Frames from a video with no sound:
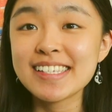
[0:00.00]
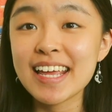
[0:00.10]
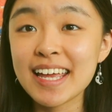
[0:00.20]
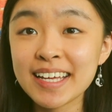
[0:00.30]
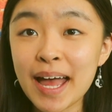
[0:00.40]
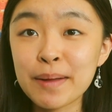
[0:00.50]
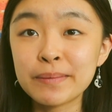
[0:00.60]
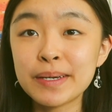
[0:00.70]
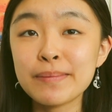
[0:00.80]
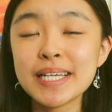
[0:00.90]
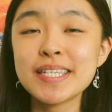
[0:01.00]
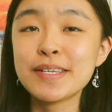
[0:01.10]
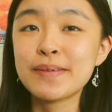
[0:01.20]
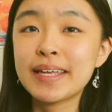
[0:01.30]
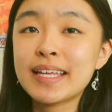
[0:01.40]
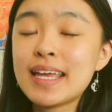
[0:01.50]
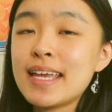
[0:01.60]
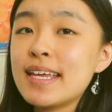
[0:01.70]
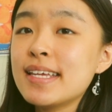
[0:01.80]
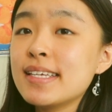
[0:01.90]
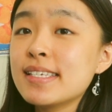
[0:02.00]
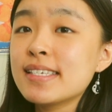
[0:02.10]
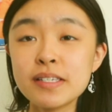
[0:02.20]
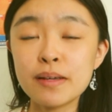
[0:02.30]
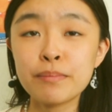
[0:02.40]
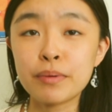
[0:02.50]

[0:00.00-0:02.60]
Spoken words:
thing I'm gonna be doing is some